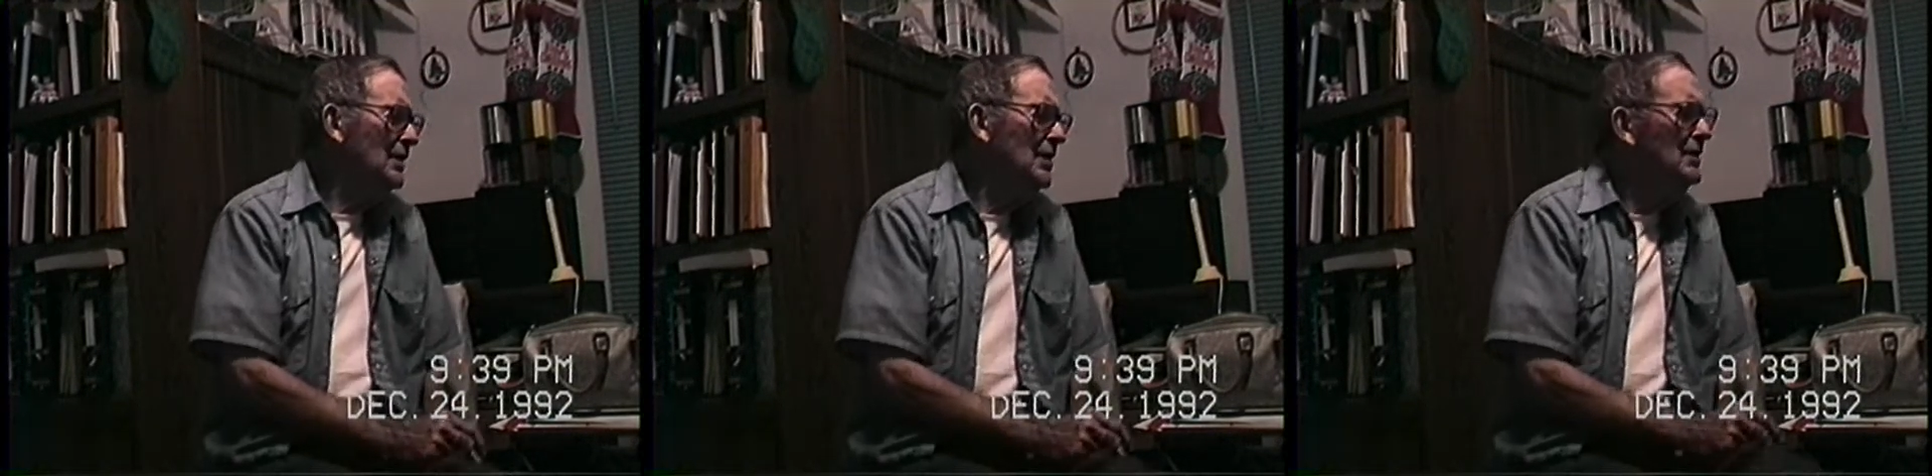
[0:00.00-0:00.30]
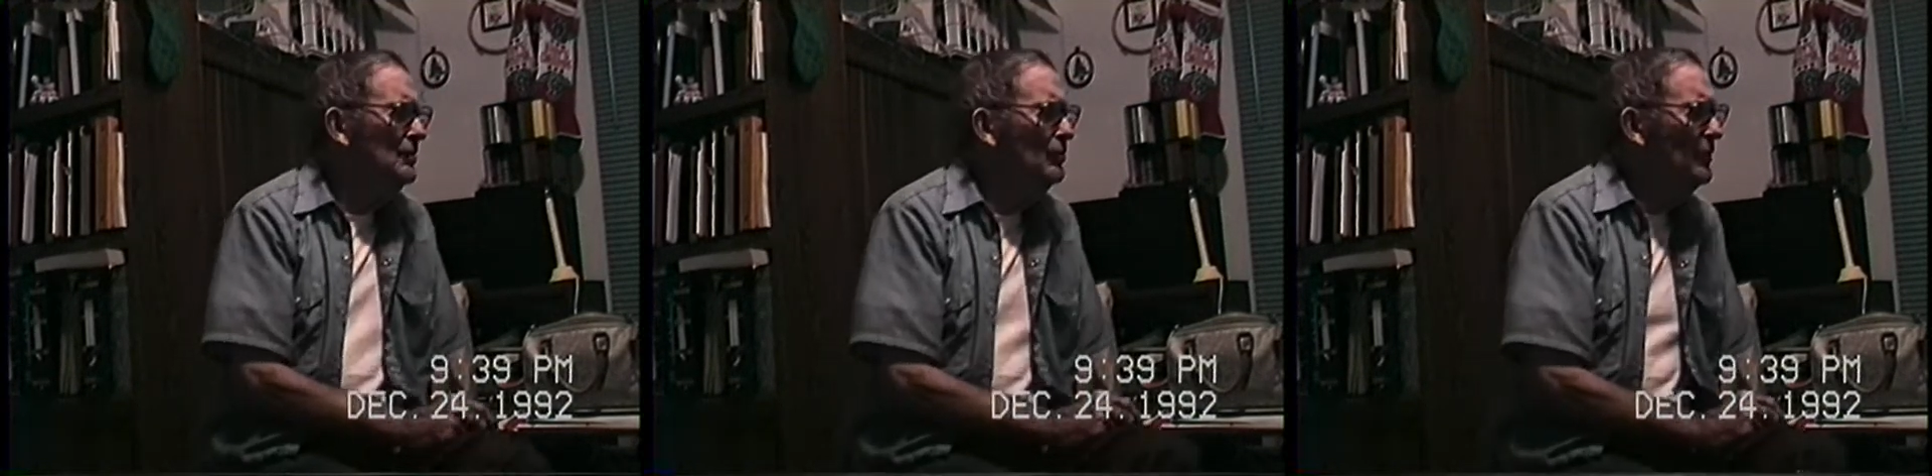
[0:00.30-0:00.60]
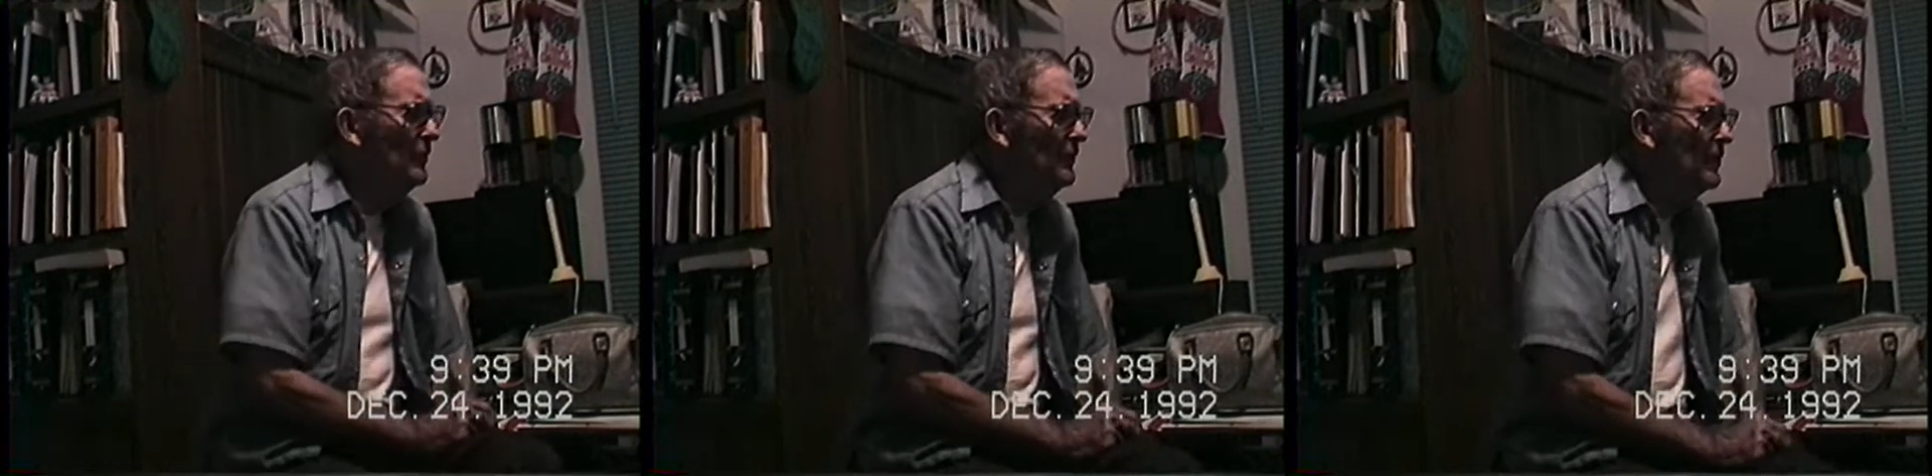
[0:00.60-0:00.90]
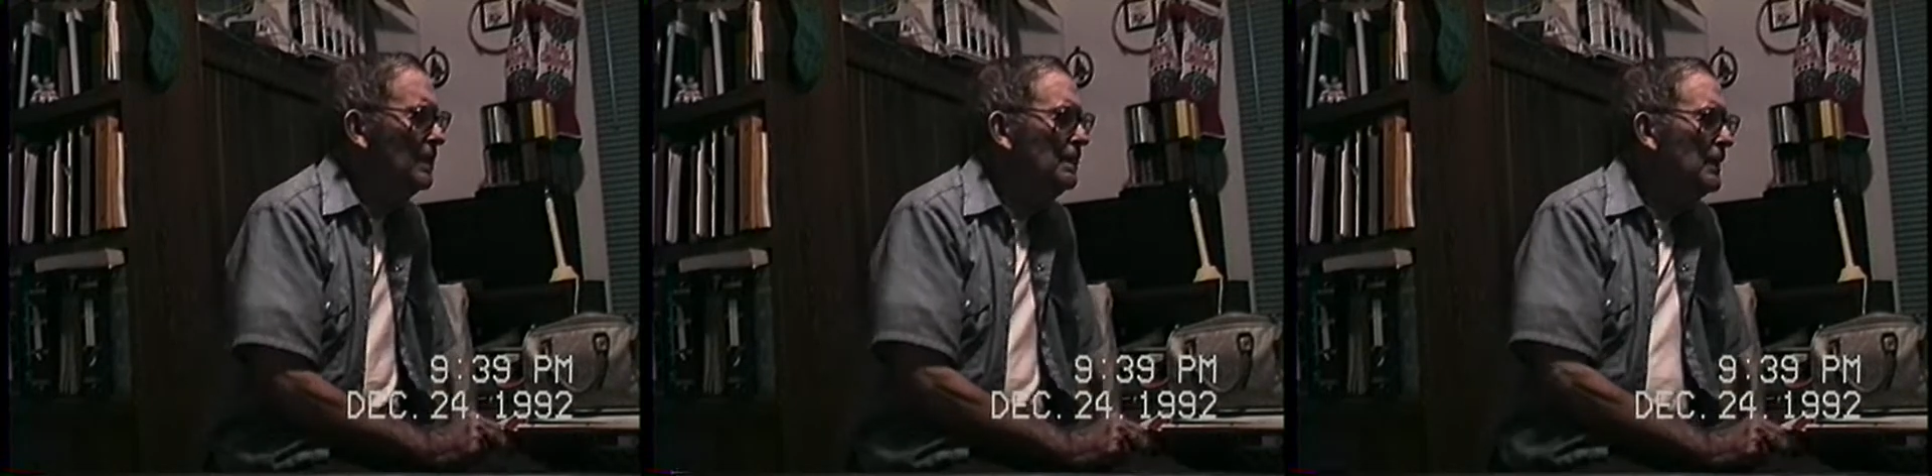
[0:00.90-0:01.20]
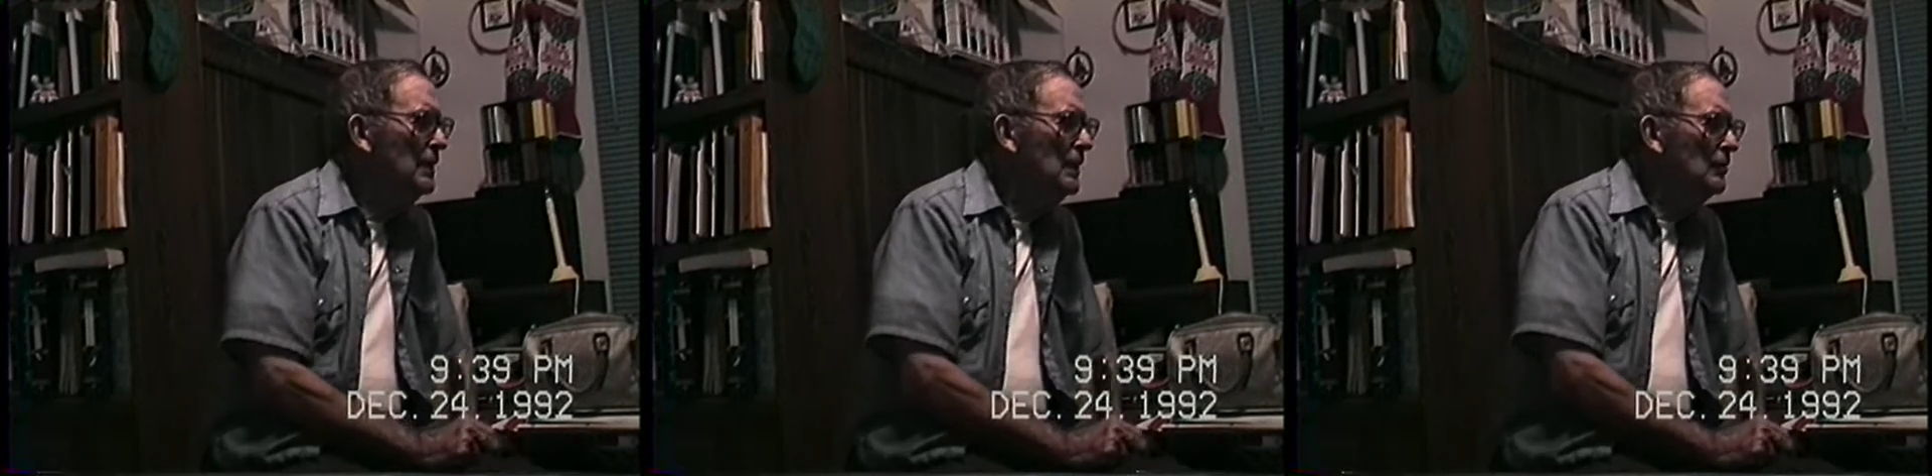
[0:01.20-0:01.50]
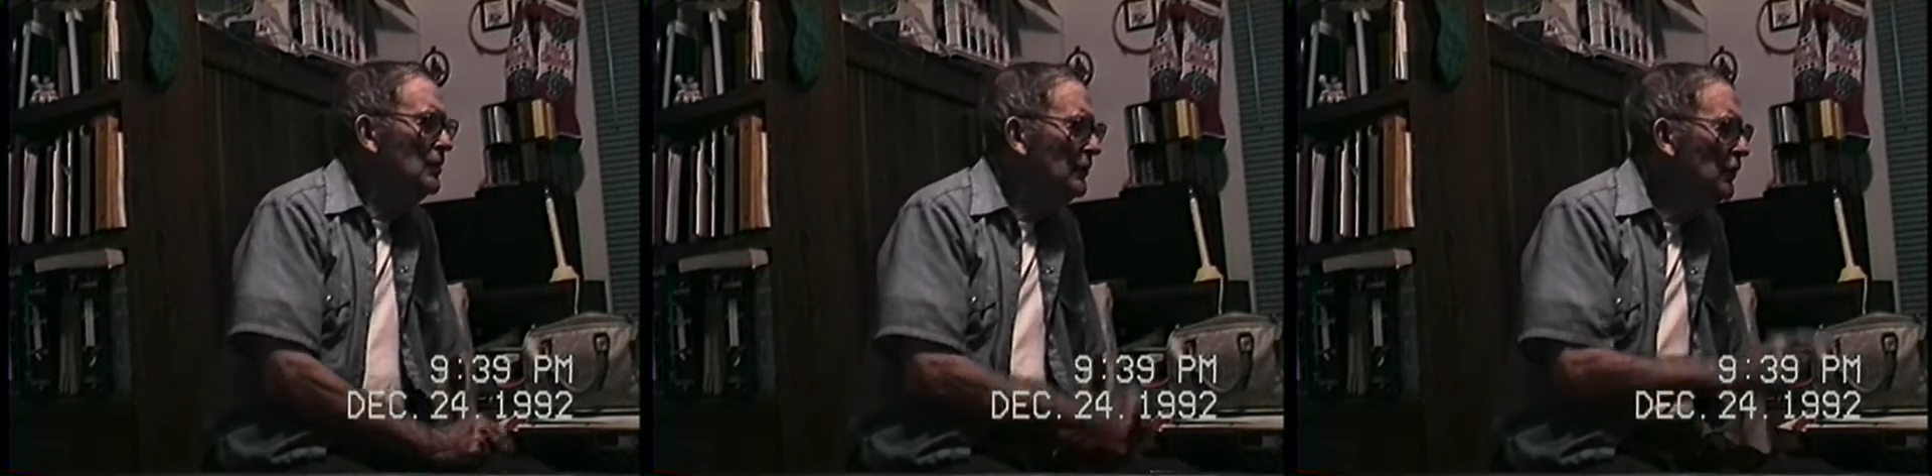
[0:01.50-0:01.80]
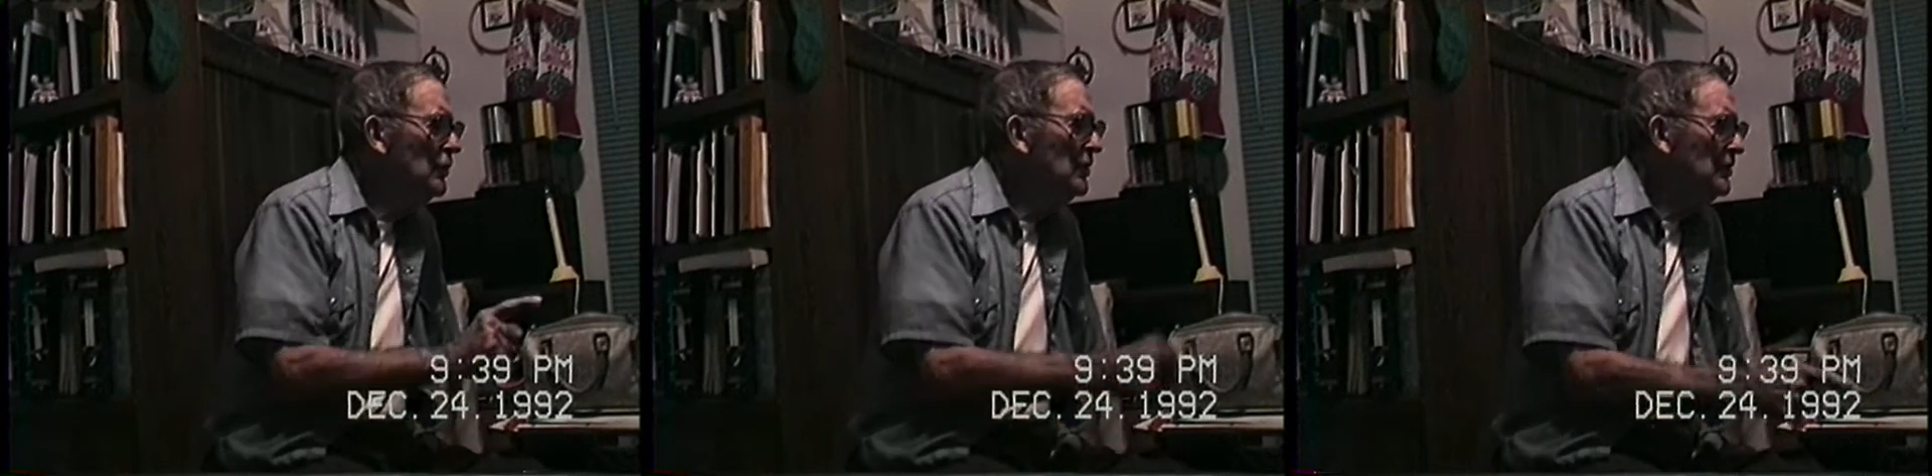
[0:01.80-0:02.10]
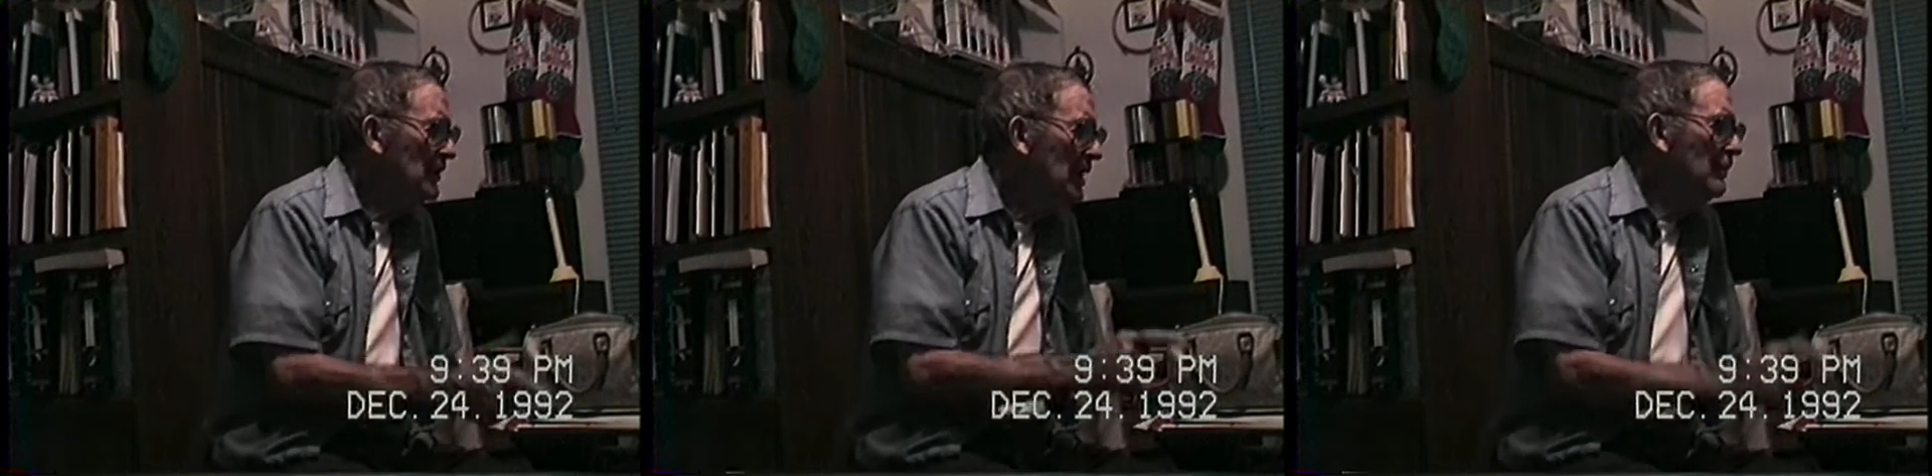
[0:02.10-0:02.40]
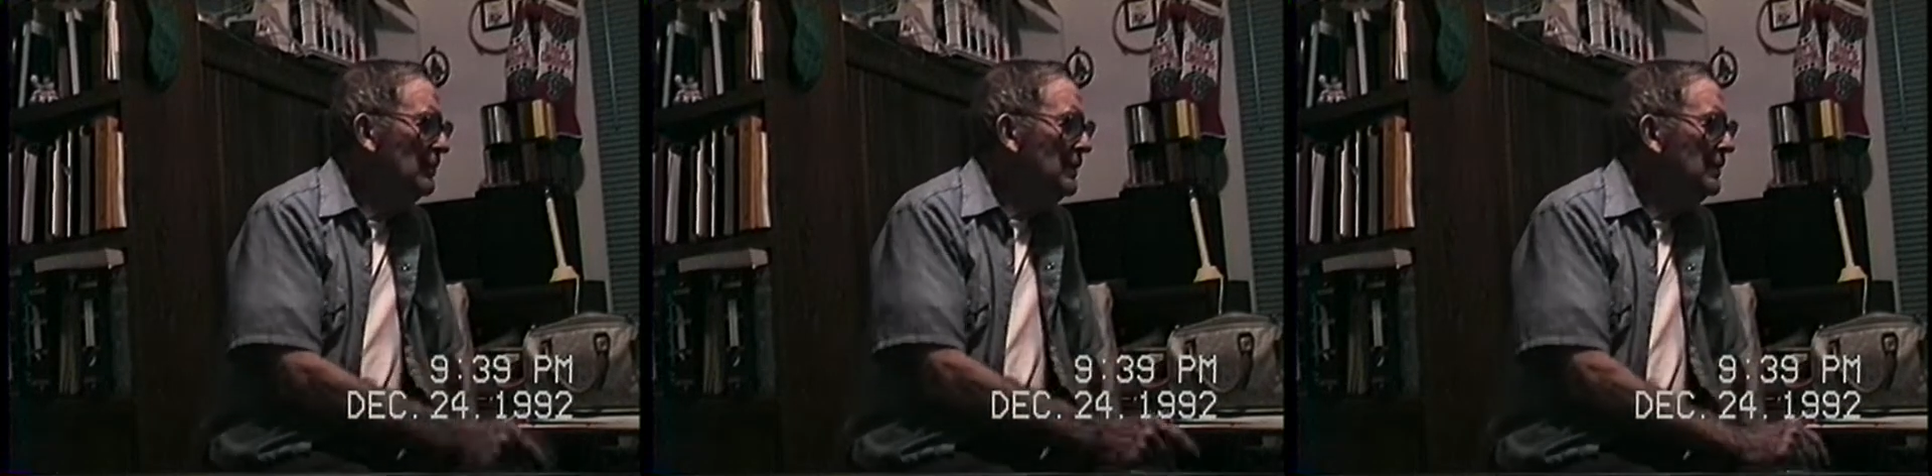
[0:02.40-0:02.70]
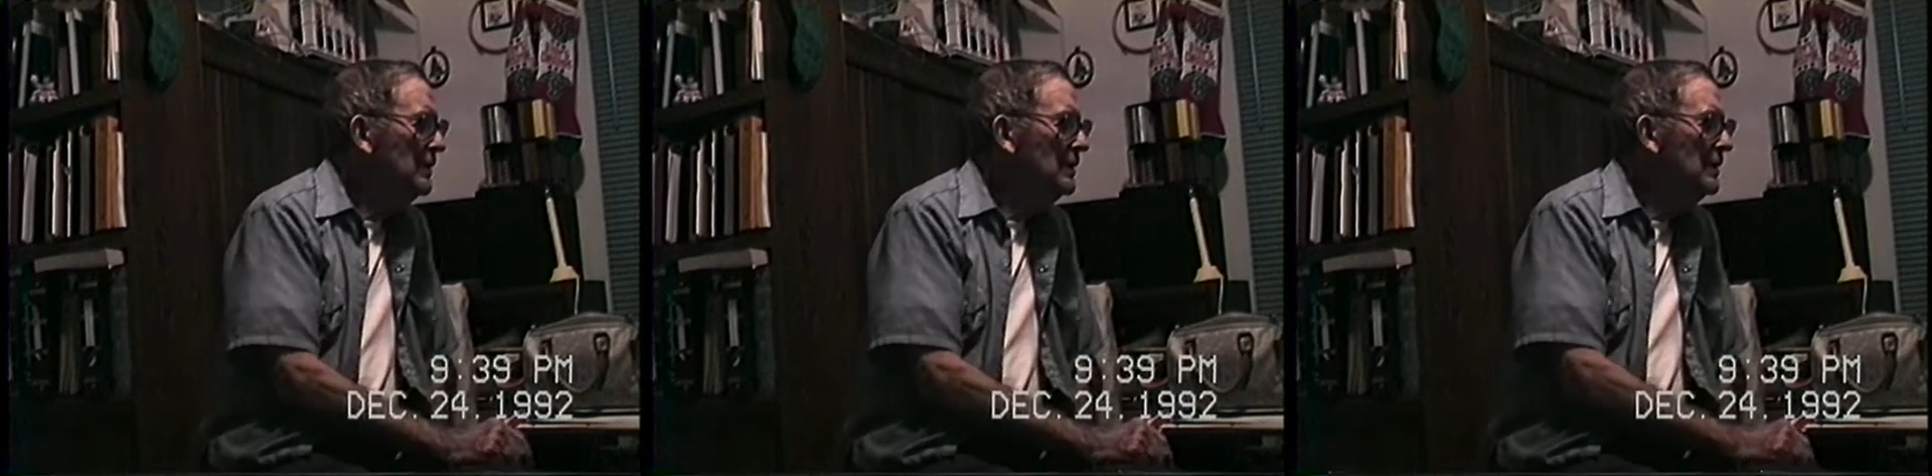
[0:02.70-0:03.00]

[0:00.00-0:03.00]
young, just before this happened,